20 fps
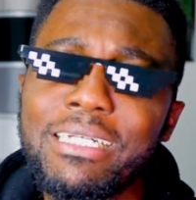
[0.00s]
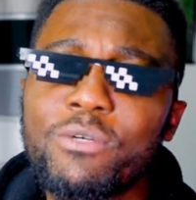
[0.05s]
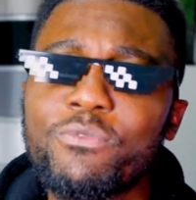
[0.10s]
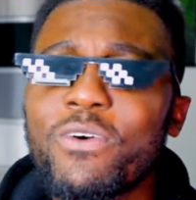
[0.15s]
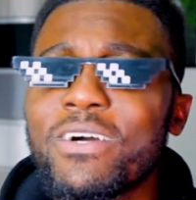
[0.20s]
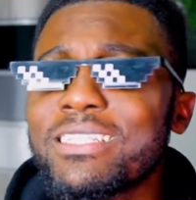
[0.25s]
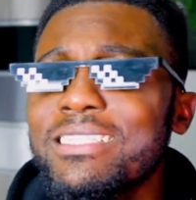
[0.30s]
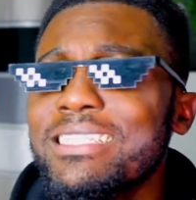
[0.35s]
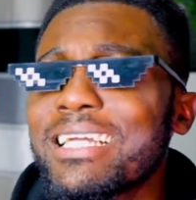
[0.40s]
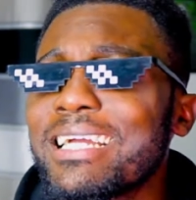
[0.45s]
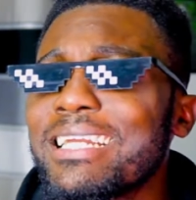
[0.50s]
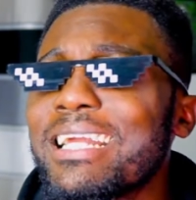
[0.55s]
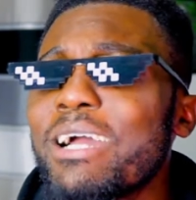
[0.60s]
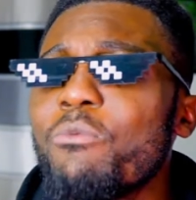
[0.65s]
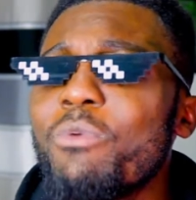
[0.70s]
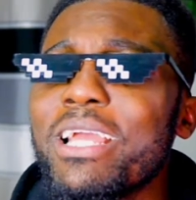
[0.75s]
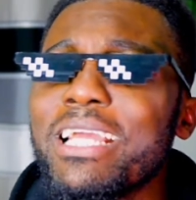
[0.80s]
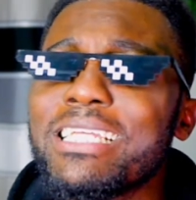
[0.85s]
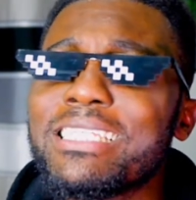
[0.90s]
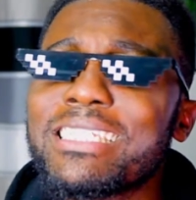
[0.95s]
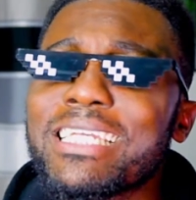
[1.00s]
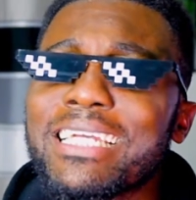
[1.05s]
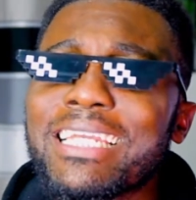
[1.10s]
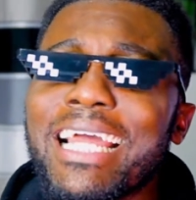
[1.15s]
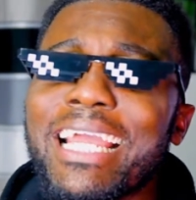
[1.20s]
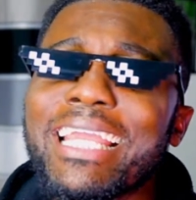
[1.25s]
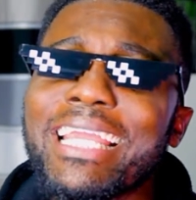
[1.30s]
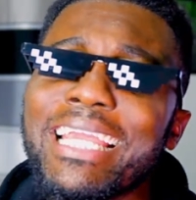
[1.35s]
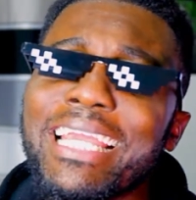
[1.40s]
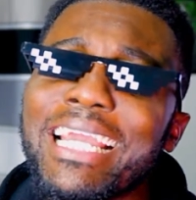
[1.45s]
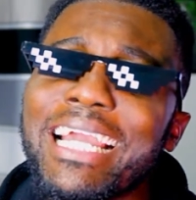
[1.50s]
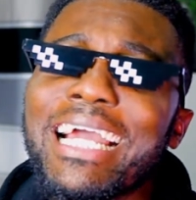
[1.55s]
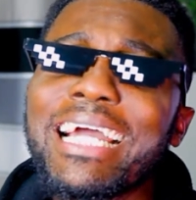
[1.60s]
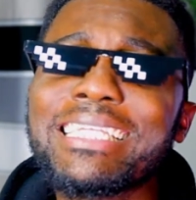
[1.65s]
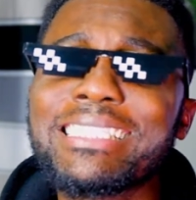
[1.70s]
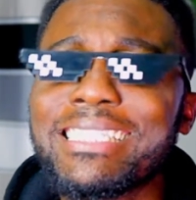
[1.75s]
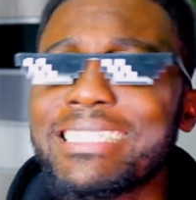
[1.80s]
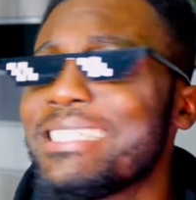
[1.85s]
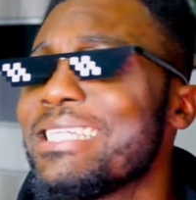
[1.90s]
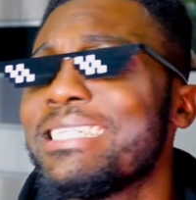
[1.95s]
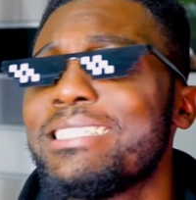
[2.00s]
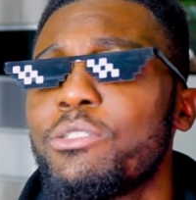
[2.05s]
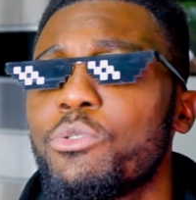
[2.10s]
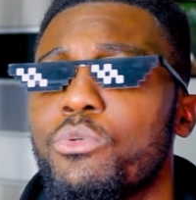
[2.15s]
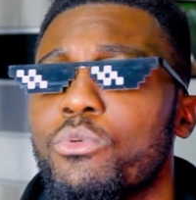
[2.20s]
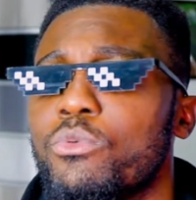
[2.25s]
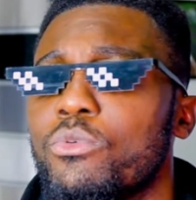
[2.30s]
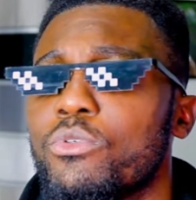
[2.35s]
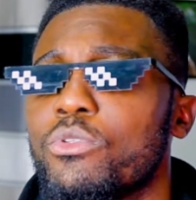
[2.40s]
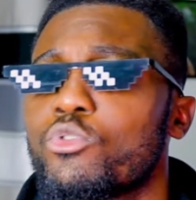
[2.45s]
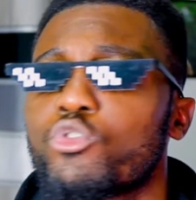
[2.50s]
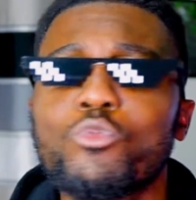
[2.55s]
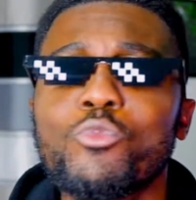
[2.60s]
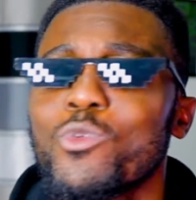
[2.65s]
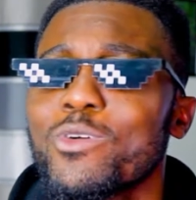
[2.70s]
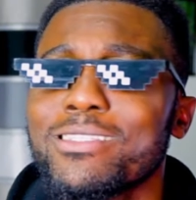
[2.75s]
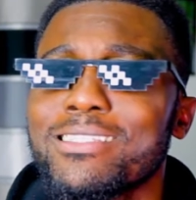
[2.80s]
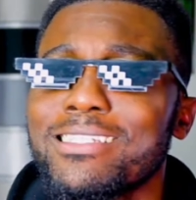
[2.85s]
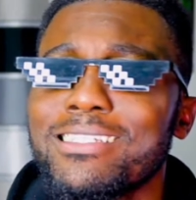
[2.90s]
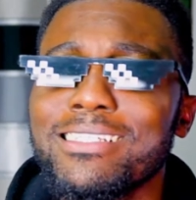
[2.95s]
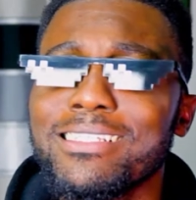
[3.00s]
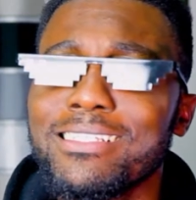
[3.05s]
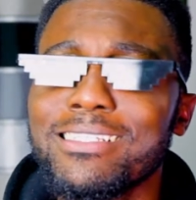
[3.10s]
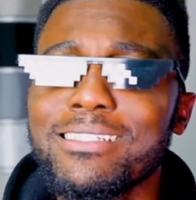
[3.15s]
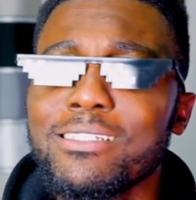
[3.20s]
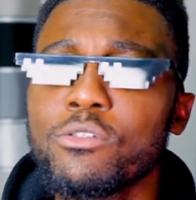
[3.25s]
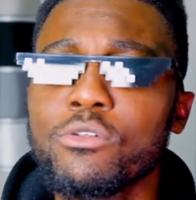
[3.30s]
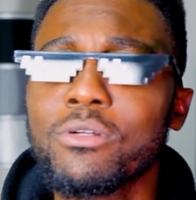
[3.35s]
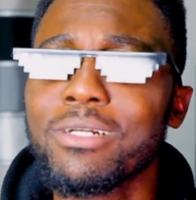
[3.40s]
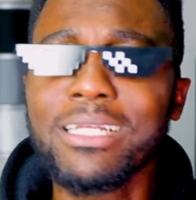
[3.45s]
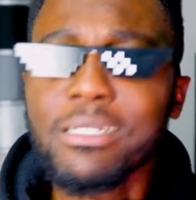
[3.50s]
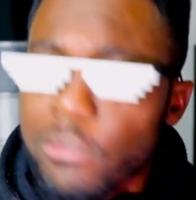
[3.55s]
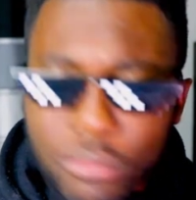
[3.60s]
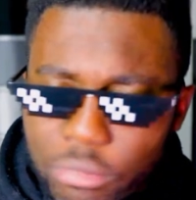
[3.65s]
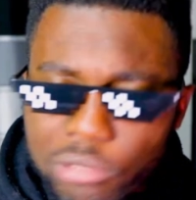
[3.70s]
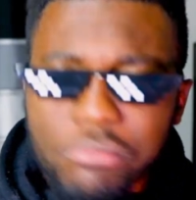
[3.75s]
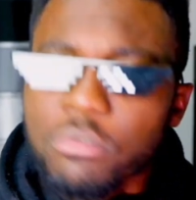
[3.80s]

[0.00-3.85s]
Fantana way it check like in heart the chico. So one thing is here on like